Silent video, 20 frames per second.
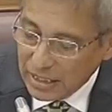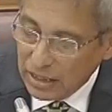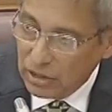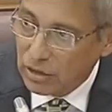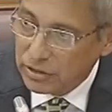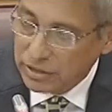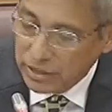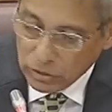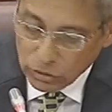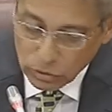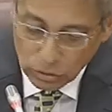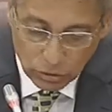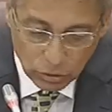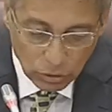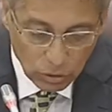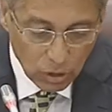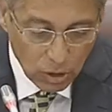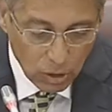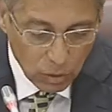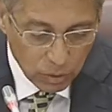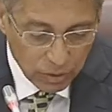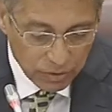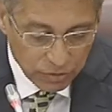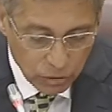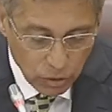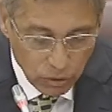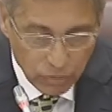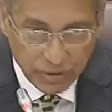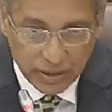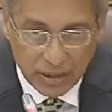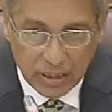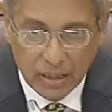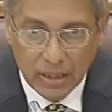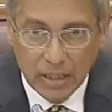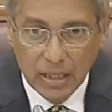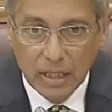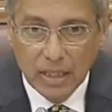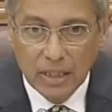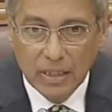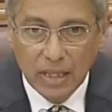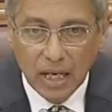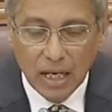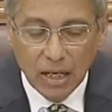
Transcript: So it's clearly nothing to do with COVID.